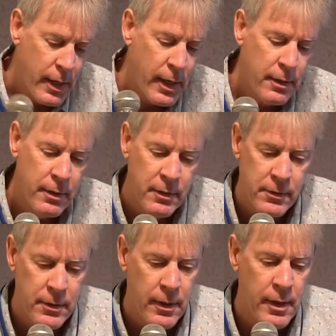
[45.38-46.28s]
And
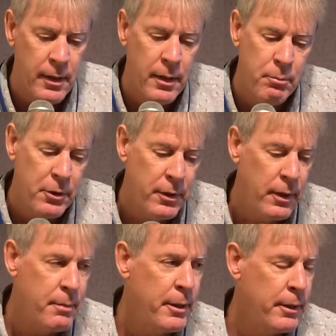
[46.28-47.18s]
this emission
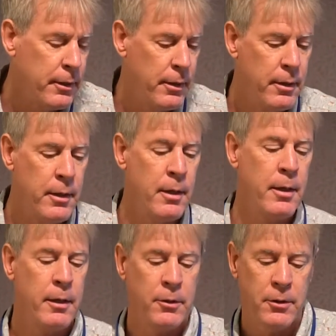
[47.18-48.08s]
limit
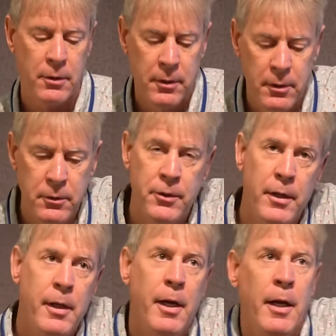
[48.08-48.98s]
excludes
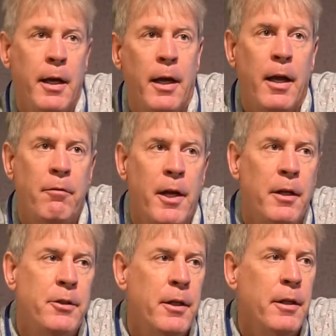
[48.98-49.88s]

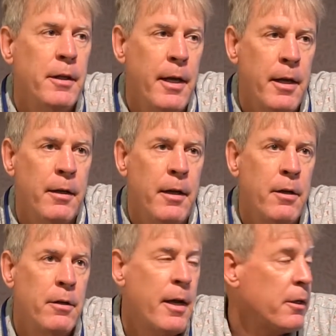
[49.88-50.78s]
aviation and
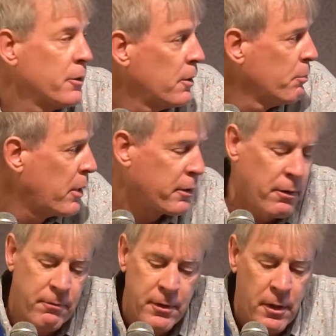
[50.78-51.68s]
international
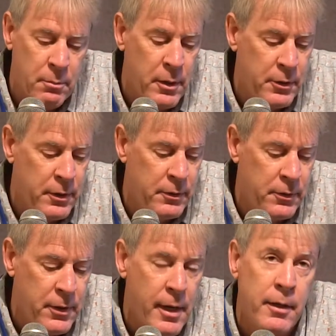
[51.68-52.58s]
bunker fuel
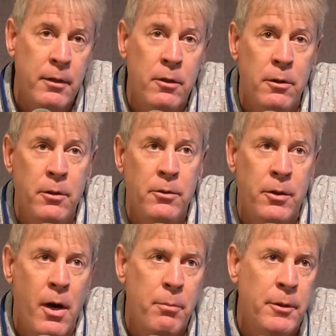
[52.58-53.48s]
emissions and includes
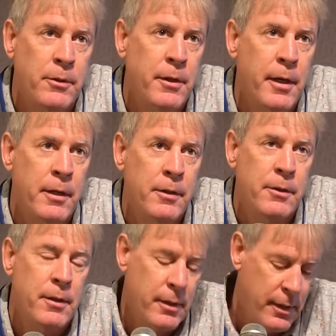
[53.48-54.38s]
carbon
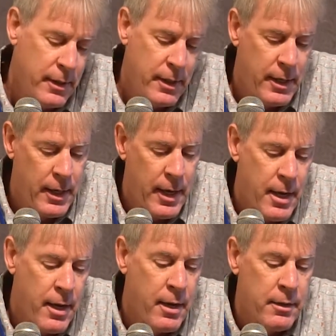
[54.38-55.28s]
sinks.
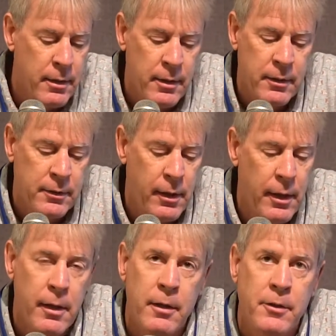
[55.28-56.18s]
And
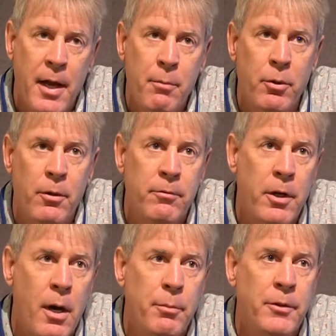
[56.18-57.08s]
an example of a
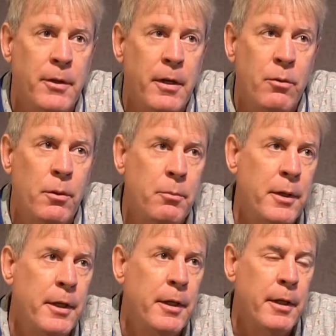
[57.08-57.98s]
carbon sink would
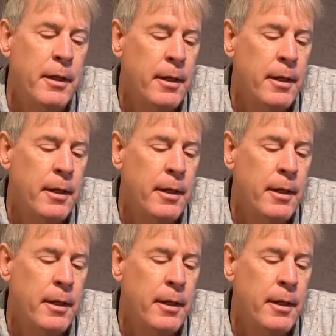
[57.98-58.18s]
be